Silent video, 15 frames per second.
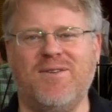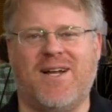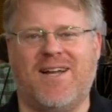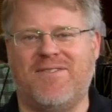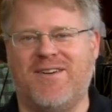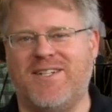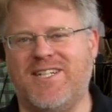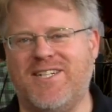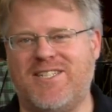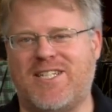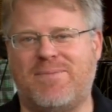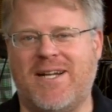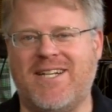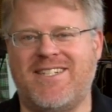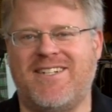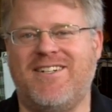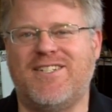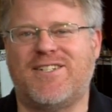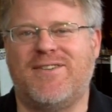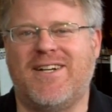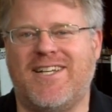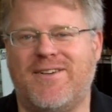We have a huge space here, it's
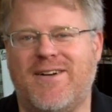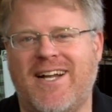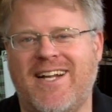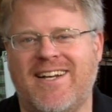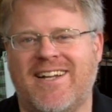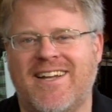really great.